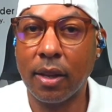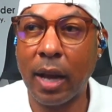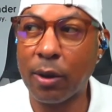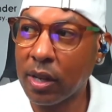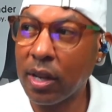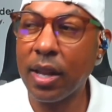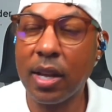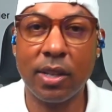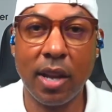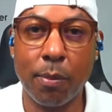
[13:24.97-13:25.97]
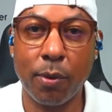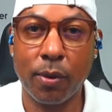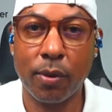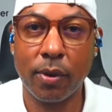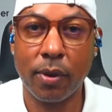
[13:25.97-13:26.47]
That was another
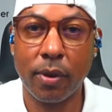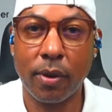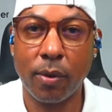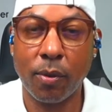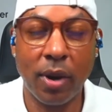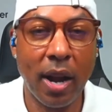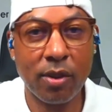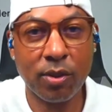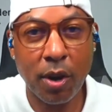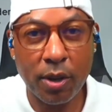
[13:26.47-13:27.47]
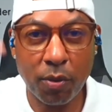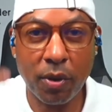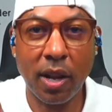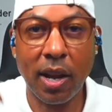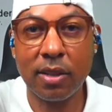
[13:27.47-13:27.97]
example when I started to
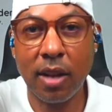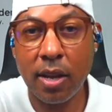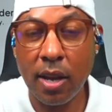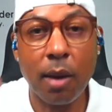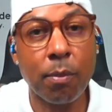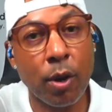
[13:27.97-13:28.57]
realize, like, yeah,